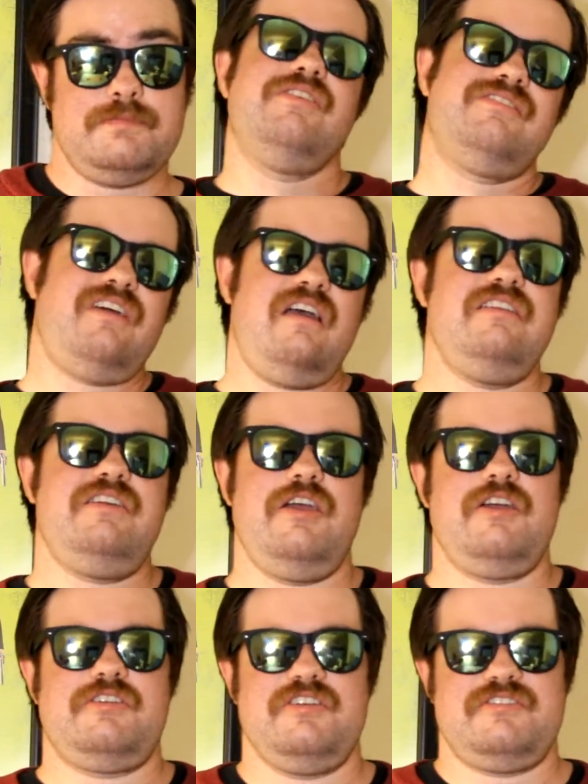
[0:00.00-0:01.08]
The side
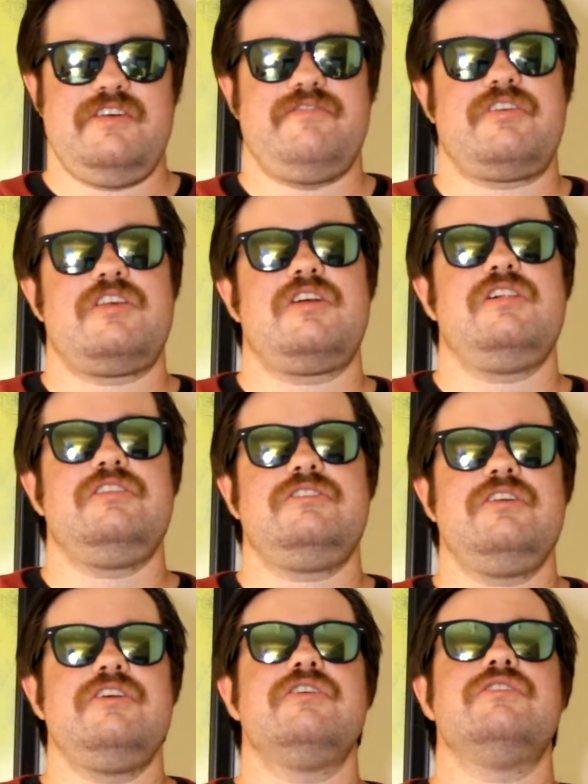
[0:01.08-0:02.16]
characters have a
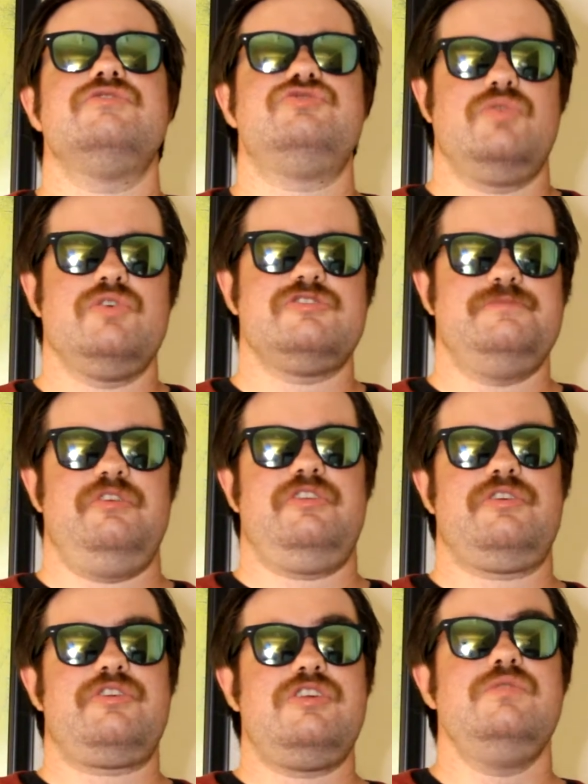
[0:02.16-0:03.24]
clear George
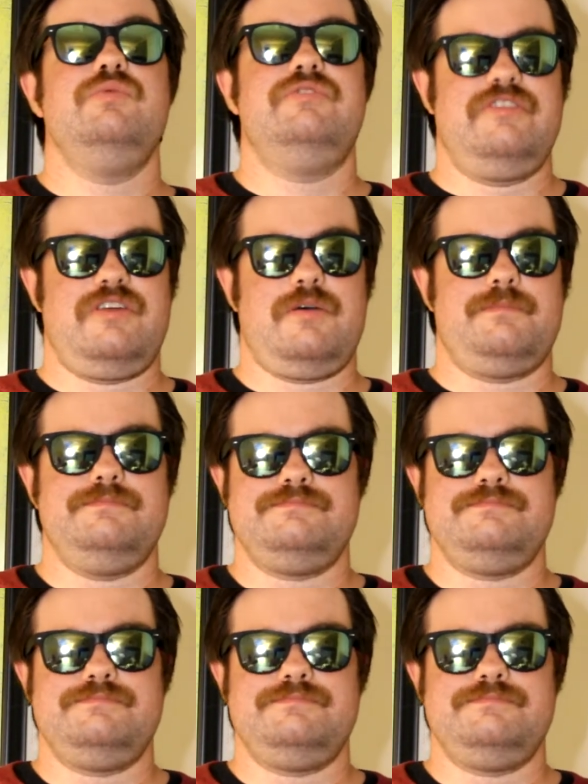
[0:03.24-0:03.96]
Miller hue to them.